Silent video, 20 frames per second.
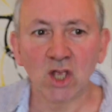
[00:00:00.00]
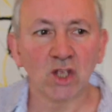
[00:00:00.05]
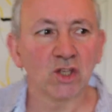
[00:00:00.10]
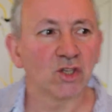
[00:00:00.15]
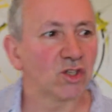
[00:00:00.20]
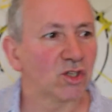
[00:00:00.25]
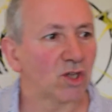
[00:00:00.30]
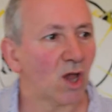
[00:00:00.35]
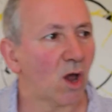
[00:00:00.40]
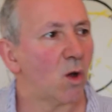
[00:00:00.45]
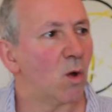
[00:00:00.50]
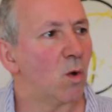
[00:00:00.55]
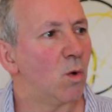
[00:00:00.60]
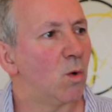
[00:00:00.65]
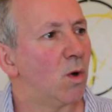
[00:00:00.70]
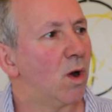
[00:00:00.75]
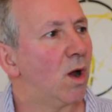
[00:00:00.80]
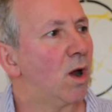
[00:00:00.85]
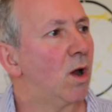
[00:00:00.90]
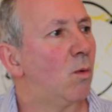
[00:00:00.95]

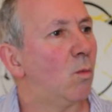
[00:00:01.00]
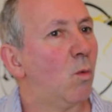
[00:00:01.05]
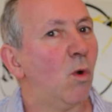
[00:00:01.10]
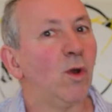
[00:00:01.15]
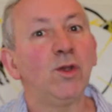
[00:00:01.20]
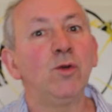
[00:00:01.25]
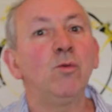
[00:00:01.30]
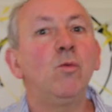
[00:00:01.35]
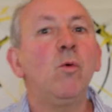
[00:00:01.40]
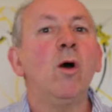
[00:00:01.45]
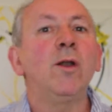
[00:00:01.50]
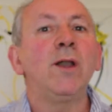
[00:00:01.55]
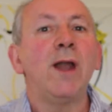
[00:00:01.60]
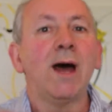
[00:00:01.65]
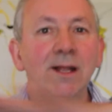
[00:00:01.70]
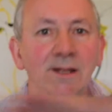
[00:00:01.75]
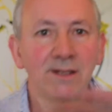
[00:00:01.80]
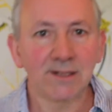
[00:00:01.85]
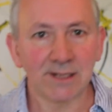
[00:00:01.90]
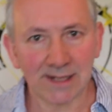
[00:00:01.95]
So what you want
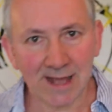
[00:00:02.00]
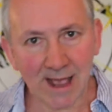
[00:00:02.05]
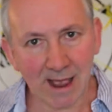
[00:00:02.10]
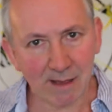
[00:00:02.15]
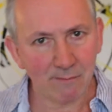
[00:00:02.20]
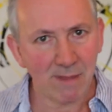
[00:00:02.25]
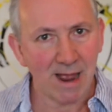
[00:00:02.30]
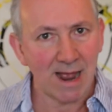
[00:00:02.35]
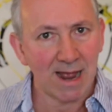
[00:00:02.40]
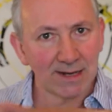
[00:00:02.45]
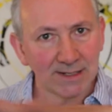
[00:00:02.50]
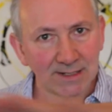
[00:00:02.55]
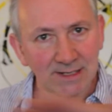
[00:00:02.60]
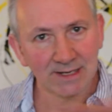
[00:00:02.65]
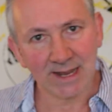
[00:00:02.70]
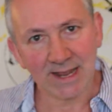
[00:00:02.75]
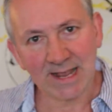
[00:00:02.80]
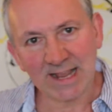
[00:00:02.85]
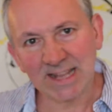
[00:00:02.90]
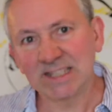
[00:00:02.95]
under that mat
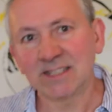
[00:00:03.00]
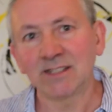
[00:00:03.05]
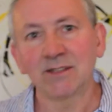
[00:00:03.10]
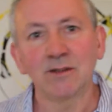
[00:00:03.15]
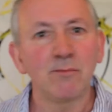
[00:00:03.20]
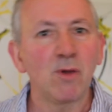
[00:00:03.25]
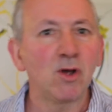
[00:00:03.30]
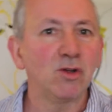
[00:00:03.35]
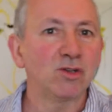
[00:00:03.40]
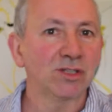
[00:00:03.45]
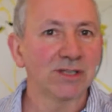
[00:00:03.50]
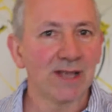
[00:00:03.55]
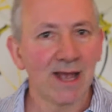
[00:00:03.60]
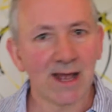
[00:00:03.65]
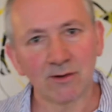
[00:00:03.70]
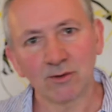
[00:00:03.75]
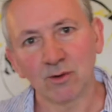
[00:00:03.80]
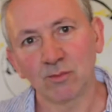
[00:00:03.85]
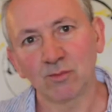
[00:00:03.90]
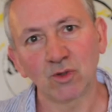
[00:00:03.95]
is the most
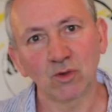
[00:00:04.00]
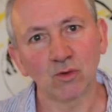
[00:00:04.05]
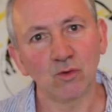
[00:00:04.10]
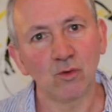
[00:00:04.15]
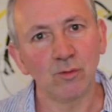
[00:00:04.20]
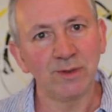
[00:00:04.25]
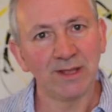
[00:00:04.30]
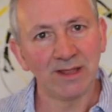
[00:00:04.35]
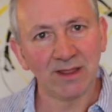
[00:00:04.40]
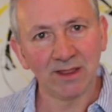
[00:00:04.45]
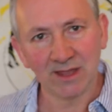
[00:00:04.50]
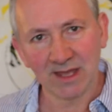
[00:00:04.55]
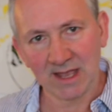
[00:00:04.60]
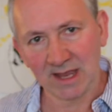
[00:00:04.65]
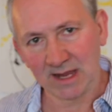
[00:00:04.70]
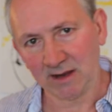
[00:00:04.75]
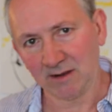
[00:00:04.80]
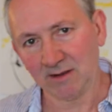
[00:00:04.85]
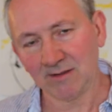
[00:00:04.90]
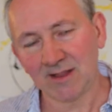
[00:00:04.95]
sound absorbing
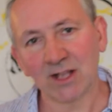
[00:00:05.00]
thing.